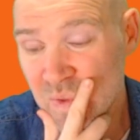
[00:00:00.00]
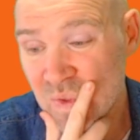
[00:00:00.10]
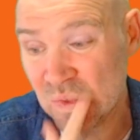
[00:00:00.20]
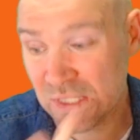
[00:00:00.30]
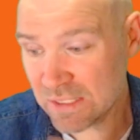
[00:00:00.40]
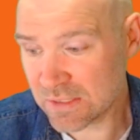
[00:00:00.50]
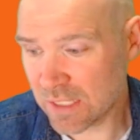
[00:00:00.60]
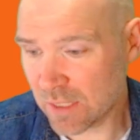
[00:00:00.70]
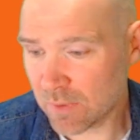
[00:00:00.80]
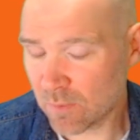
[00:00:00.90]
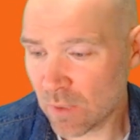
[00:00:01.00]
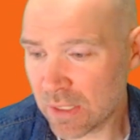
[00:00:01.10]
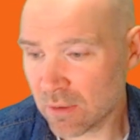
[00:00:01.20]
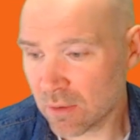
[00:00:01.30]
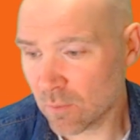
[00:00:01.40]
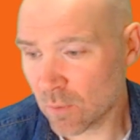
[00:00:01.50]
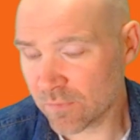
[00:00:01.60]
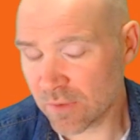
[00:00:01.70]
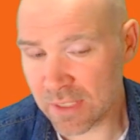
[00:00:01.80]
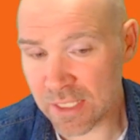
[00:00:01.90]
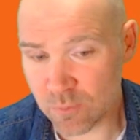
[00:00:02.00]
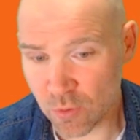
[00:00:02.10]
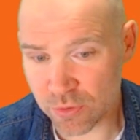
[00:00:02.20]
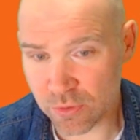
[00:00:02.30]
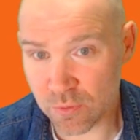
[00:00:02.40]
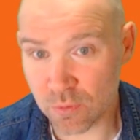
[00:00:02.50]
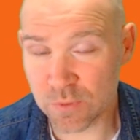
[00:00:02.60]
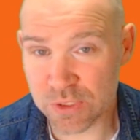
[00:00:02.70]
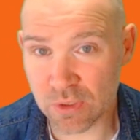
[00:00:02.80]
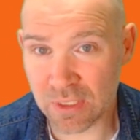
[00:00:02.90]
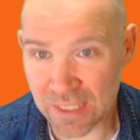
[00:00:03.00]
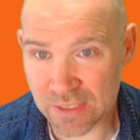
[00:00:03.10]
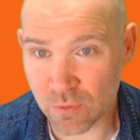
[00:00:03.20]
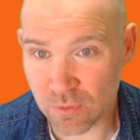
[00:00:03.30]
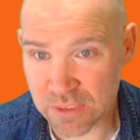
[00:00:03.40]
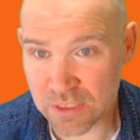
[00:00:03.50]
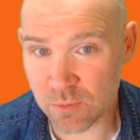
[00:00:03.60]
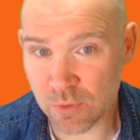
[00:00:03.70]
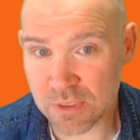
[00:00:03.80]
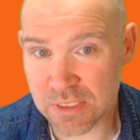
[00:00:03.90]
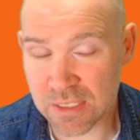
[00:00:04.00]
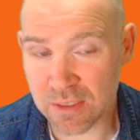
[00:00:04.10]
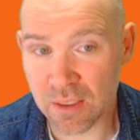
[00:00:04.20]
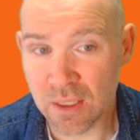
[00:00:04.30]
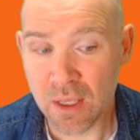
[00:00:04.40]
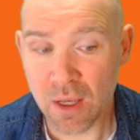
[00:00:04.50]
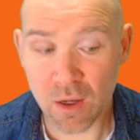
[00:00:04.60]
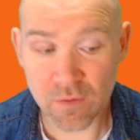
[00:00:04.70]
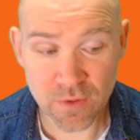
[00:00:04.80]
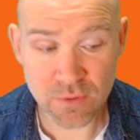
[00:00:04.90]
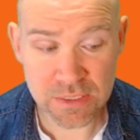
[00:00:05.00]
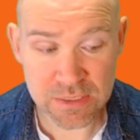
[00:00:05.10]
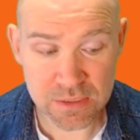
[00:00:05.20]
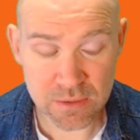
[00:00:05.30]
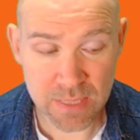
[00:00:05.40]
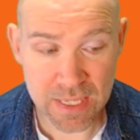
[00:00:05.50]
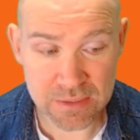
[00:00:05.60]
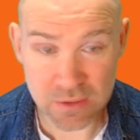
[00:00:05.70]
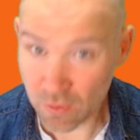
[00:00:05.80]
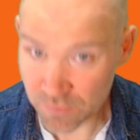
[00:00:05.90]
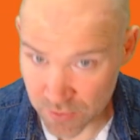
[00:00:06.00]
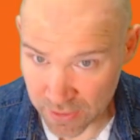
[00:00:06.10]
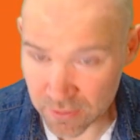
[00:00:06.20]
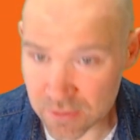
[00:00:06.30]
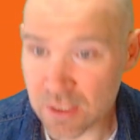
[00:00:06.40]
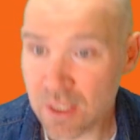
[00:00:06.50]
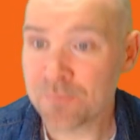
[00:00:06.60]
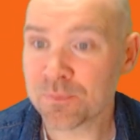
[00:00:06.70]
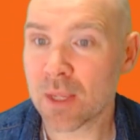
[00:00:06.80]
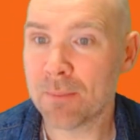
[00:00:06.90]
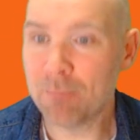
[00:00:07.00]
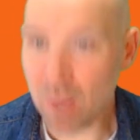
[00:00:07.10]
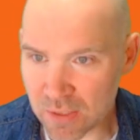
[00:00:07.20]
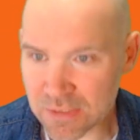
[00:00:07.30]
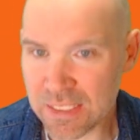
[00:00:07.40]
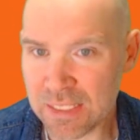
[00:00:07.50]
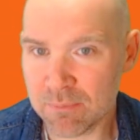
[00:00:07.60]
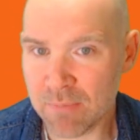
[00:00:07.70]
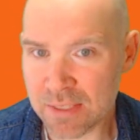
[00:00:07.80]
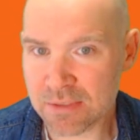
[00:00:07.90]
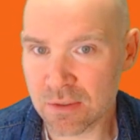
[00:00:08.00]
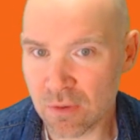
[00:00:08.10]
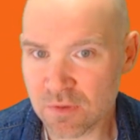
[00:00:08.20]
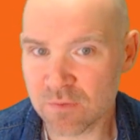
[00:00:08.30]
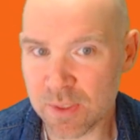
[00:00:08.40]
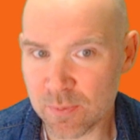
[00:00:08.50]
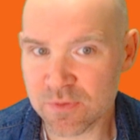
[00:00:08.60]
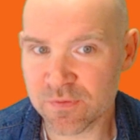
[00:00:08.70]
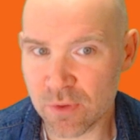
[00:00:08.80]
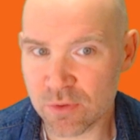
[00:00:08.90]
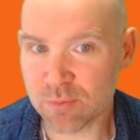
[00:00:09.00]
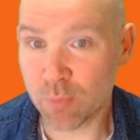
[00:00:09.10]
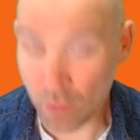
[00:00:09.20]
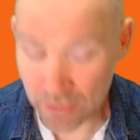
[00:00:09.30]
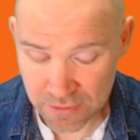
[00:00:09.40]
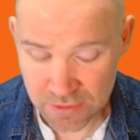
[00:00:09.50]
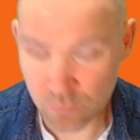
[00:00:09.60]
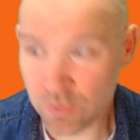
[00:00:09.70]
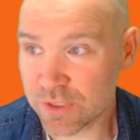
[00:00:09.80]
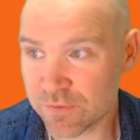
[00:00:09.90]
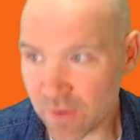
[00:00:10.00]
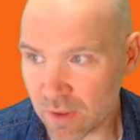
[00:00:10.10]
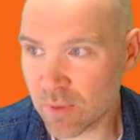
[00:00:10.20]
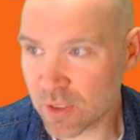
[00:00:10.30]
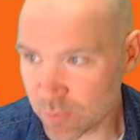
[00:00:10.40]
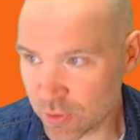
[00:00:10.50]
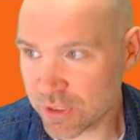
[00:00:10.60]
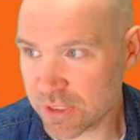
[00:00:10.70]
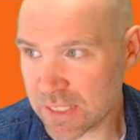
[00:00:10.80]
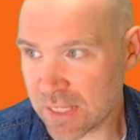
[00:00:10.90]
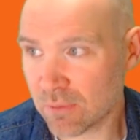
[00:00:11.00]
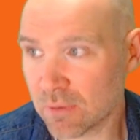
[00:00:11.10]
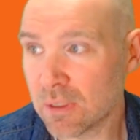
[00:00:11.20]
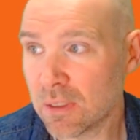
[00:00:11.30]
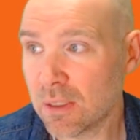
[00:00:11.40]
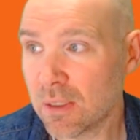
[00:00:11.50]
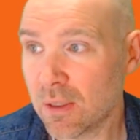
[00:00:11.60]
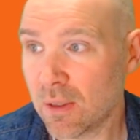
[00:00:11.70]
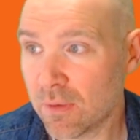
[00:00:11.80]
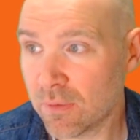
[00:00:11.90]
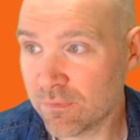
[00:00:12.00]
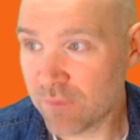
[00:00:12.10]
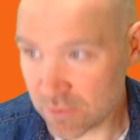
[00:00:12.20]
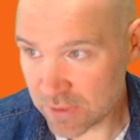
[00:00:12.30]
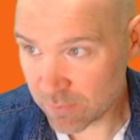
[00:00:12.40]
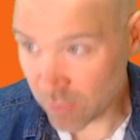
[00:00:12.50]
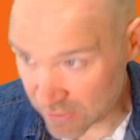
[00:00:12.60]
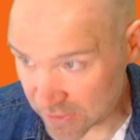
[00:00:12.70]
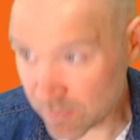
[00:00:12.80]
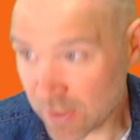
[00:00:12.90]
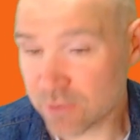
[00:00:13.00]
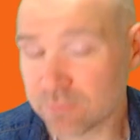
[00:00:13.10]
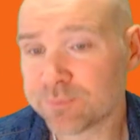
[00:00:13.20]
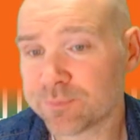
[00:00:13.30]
Really doesn't help. And in our one of our next modules, which is on electoral system, you'll see that our voting system has a lot of strengths, but it makes a lot of people's votes pointless, which very much pushes down voting participation.